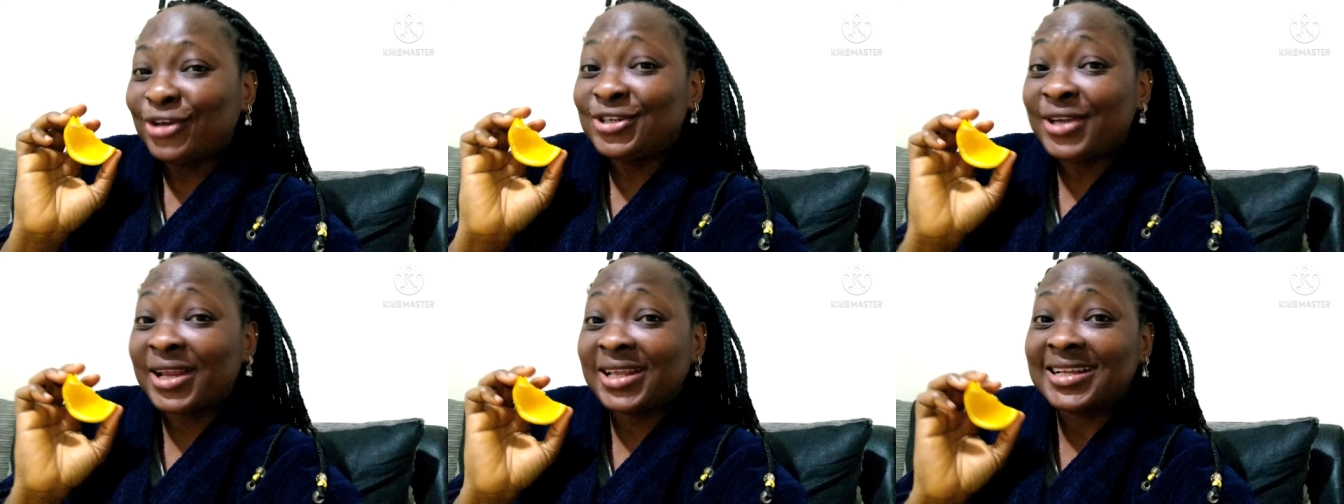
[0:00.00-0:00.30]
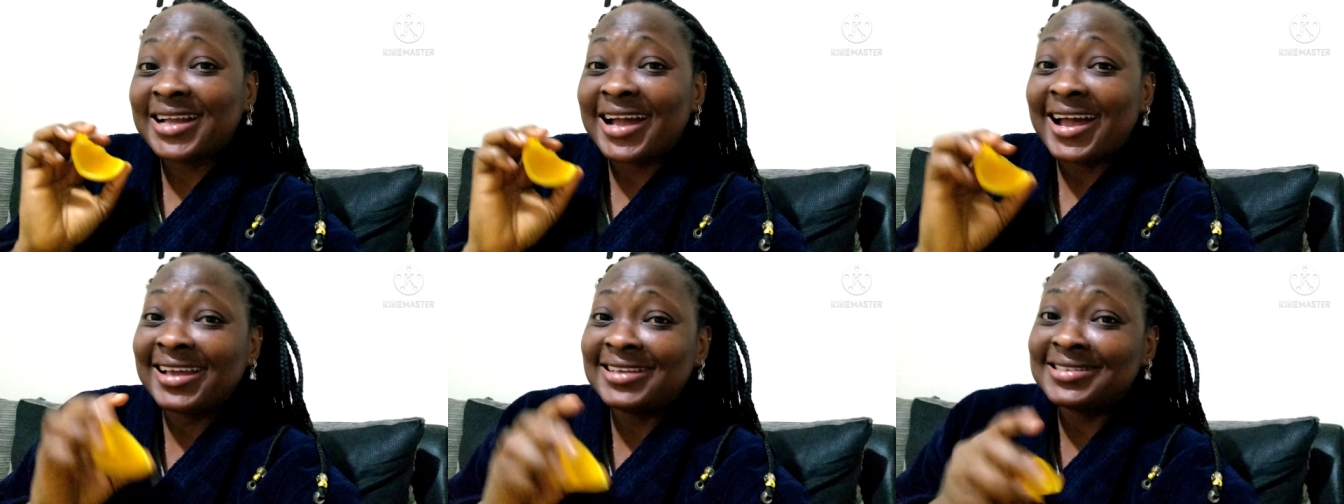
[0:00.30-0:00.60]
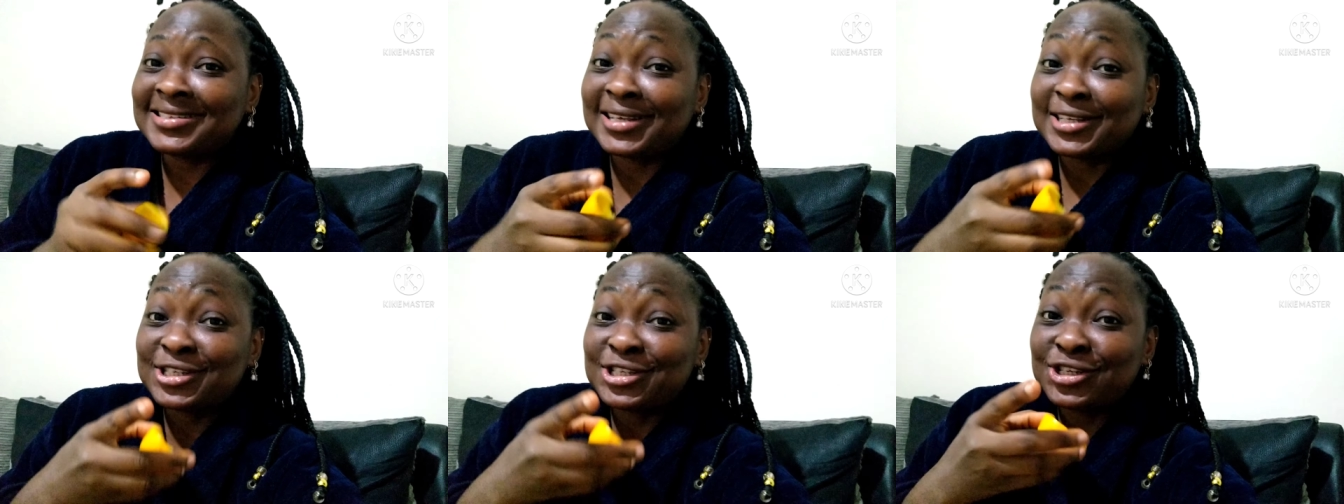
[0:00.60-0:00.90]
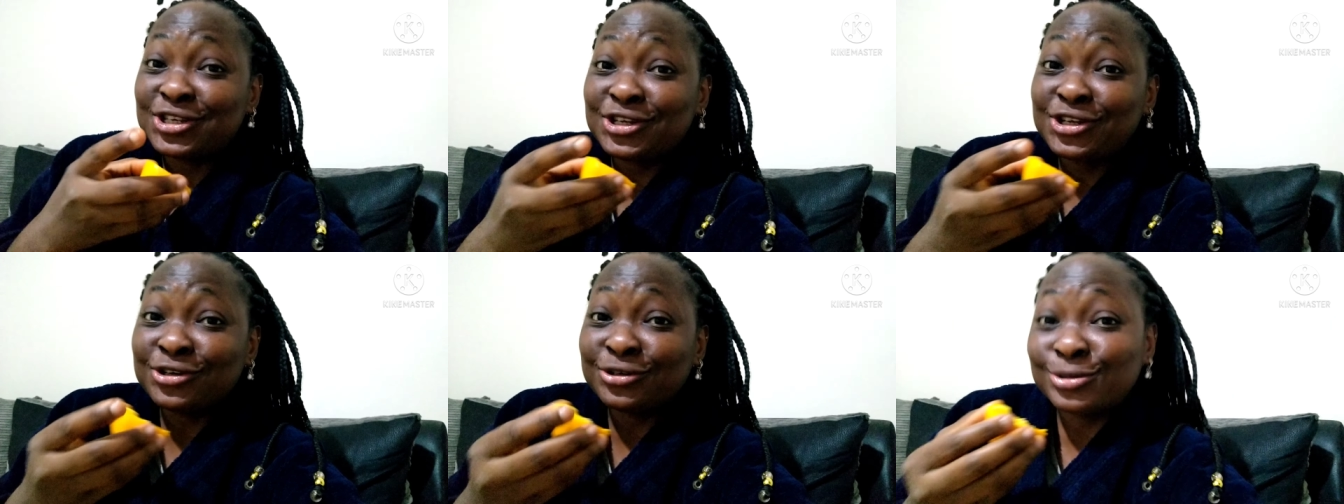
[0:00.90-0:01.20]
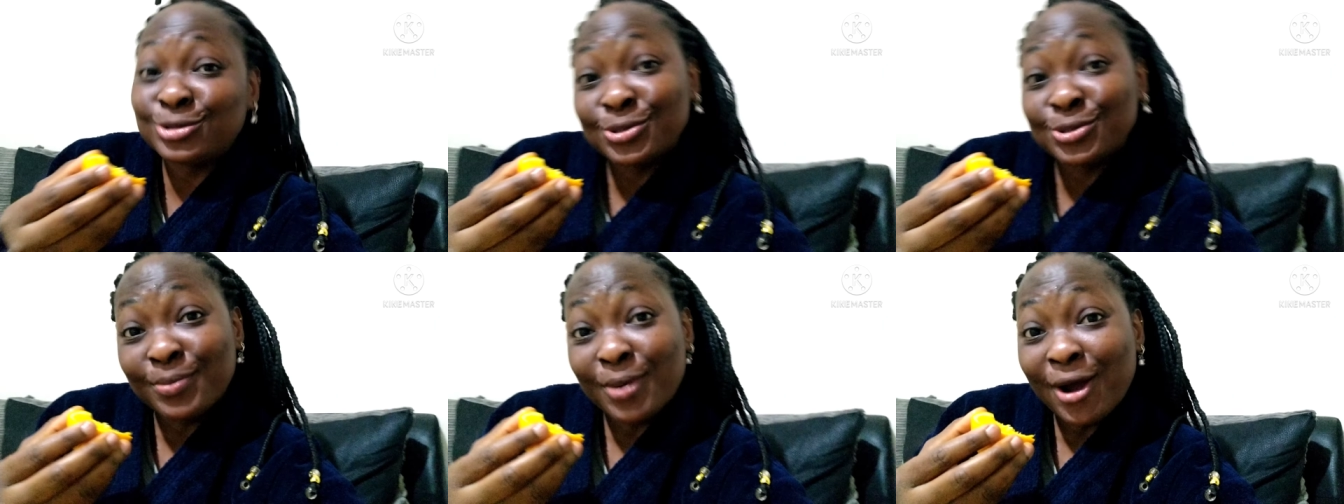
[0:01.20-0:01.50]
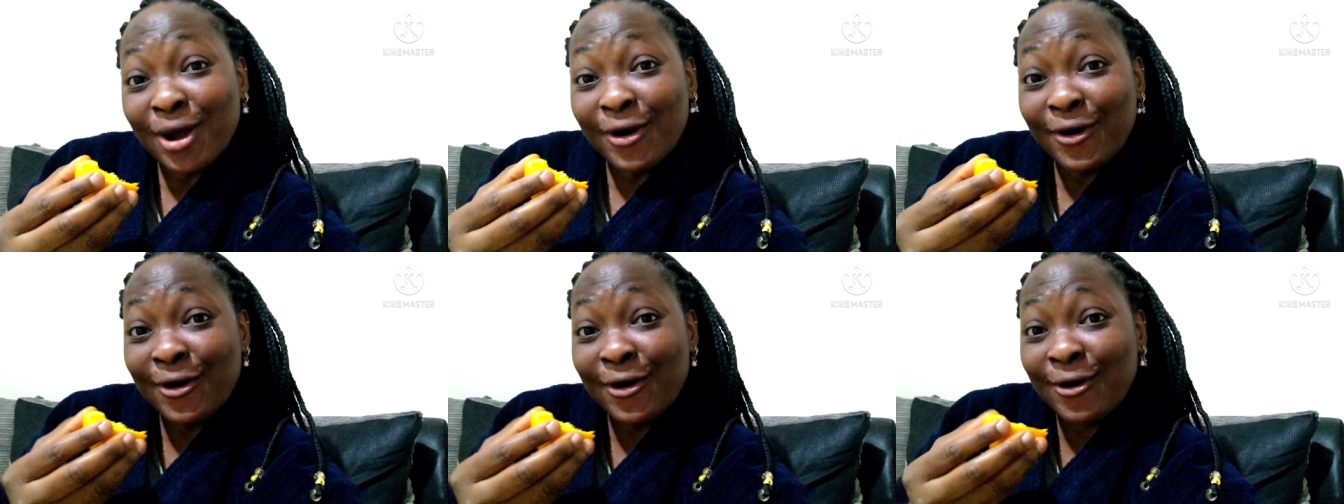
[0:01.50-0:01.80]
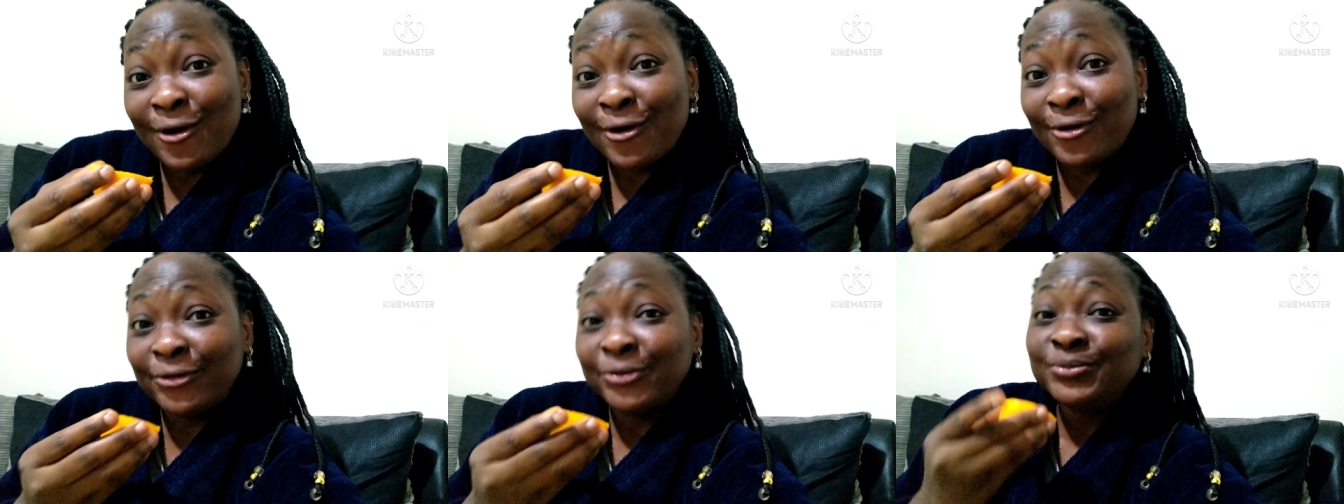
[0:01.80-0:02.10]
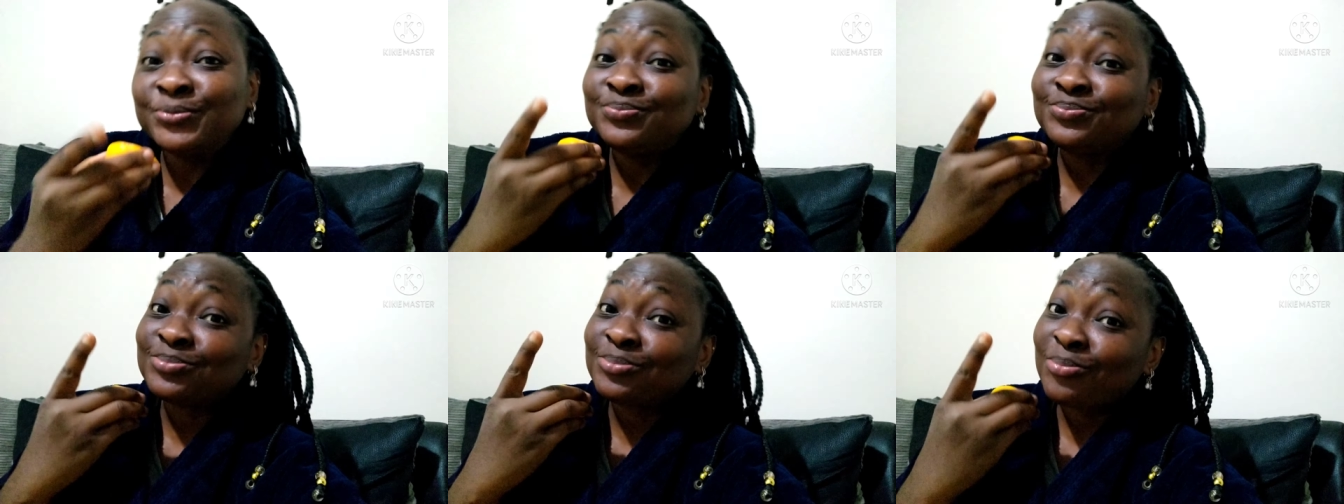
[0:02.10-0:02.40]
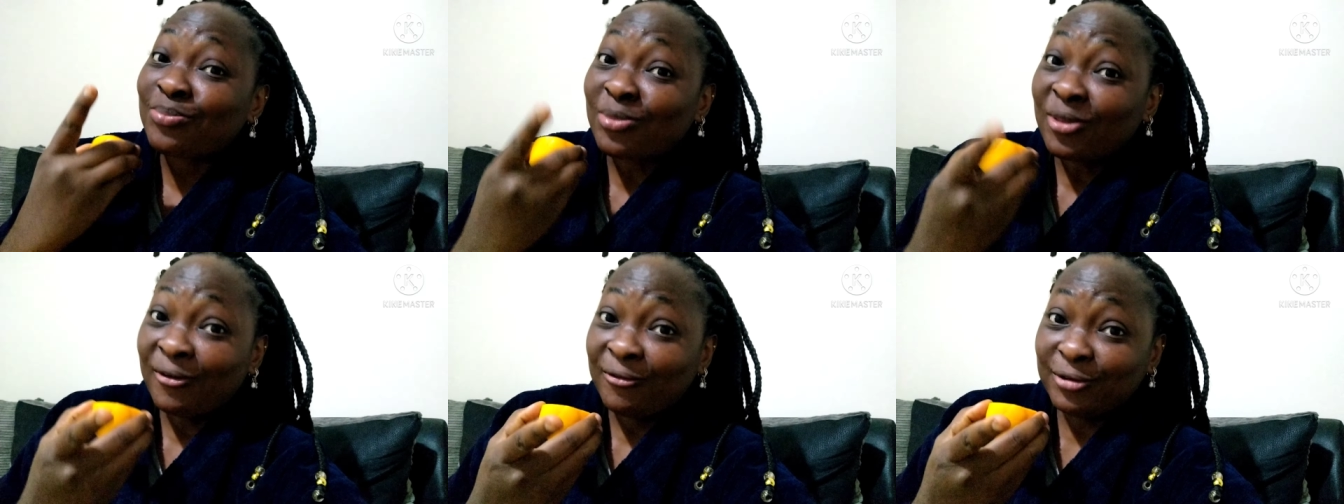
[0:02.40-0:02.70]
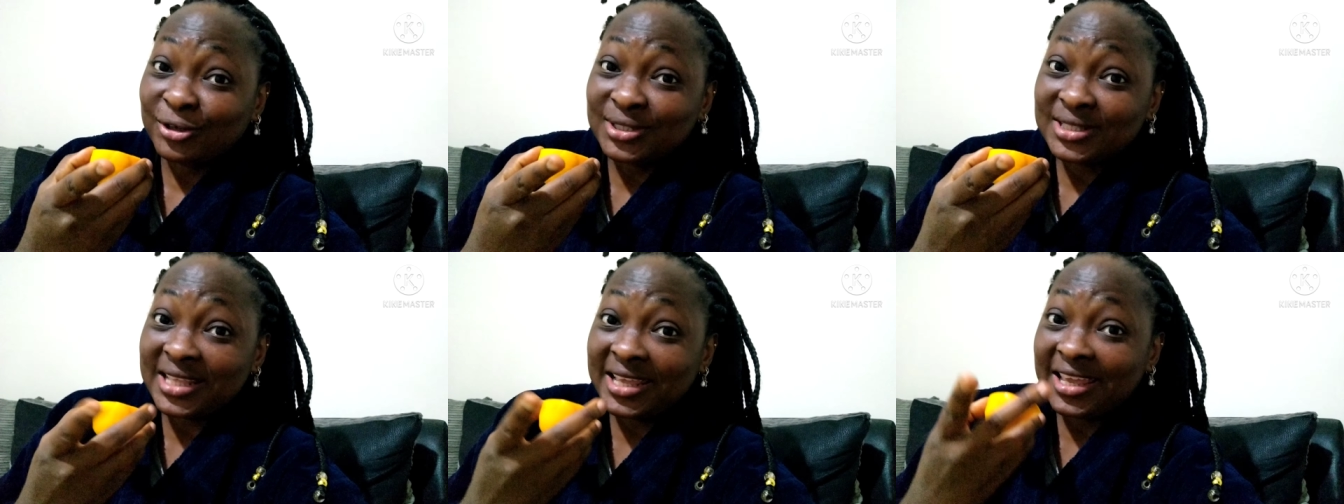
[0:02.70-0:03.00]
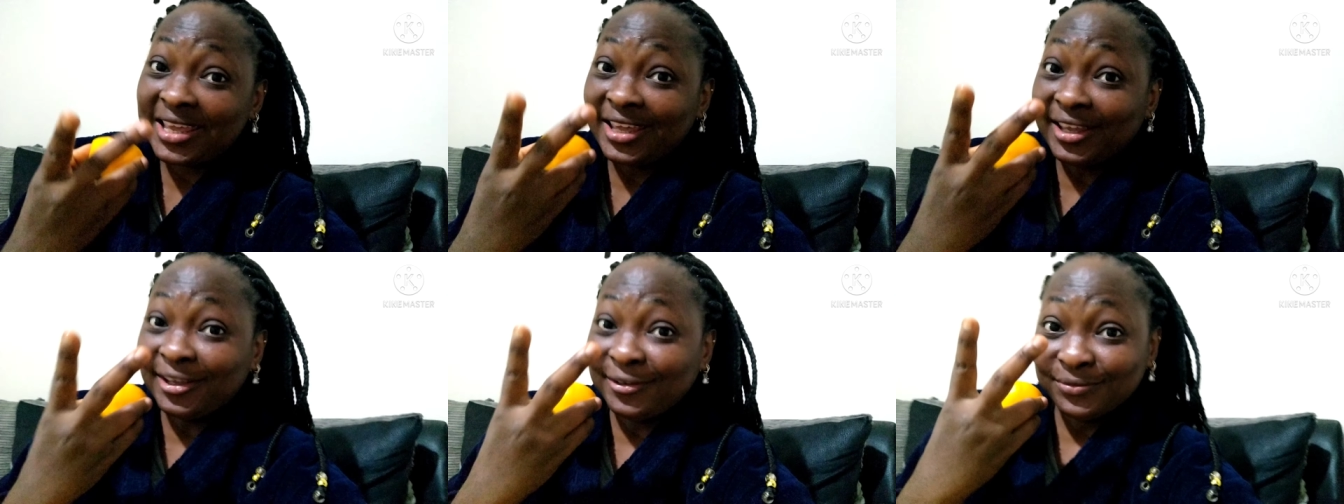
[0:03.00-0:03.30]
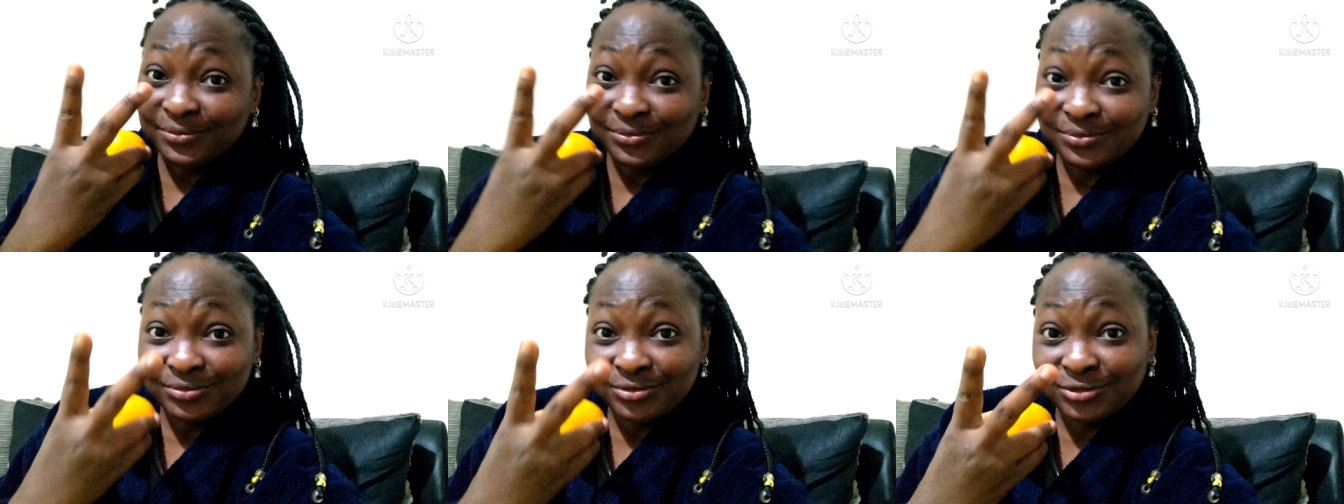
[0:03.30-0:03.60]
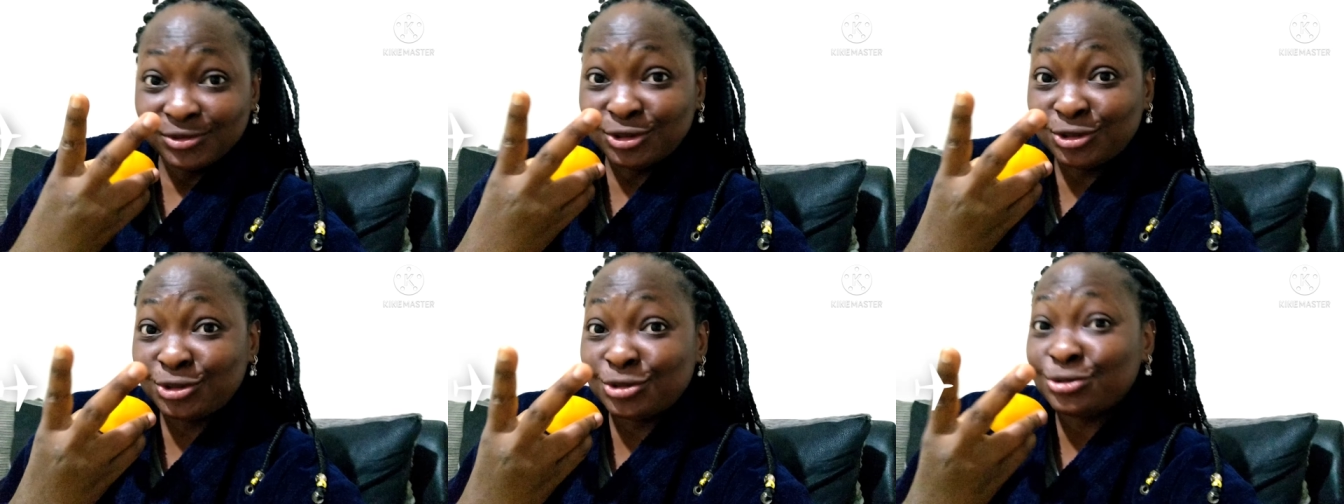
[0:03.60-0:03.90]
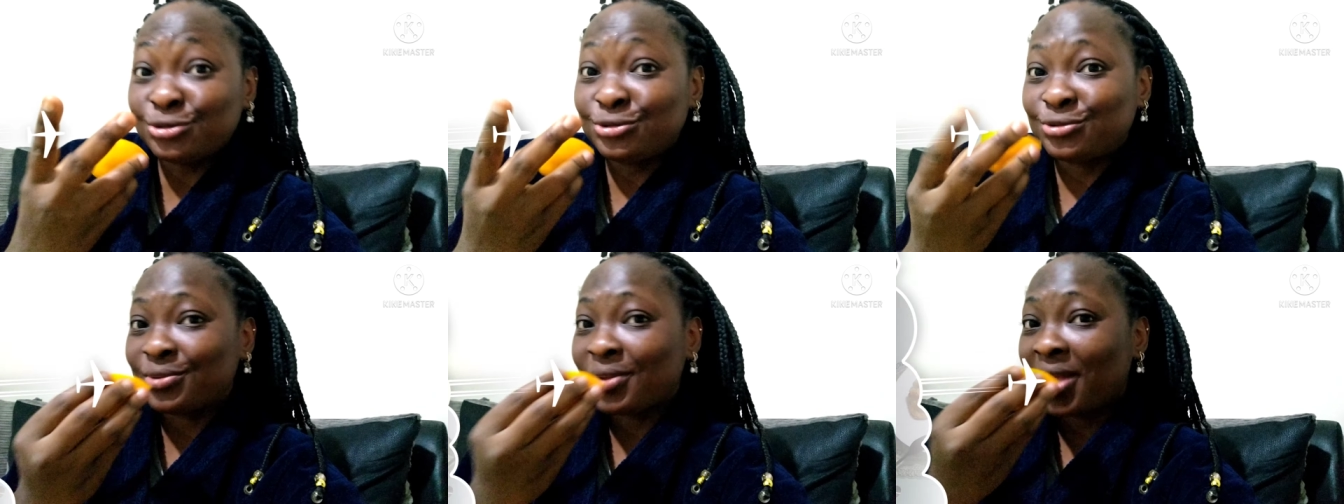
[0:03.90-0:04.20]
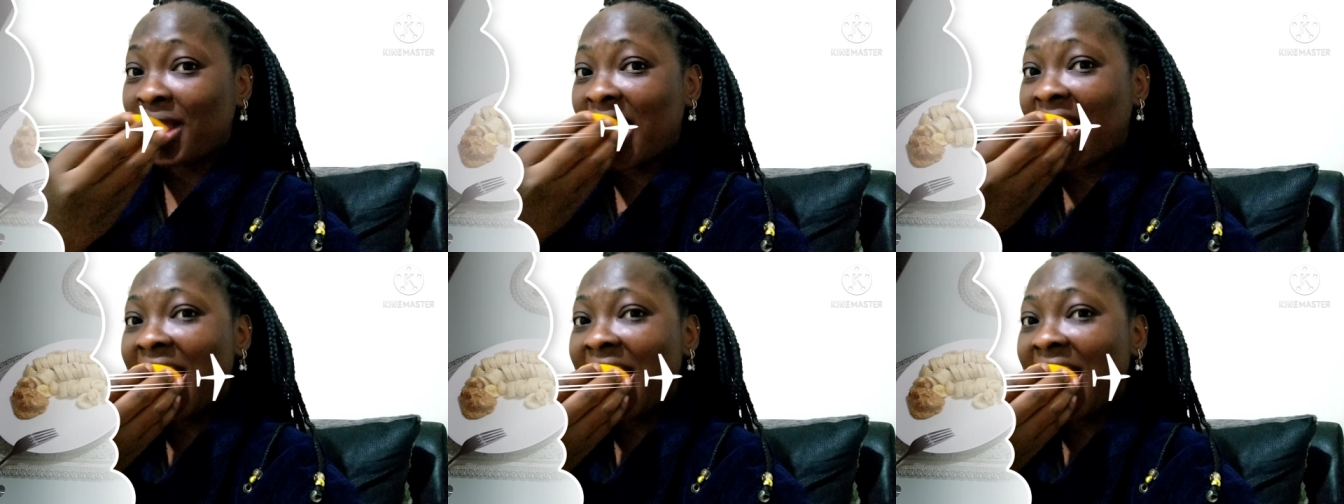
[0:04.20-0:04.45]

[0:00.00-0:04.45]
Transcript: good night guys and see you tomorrow for day two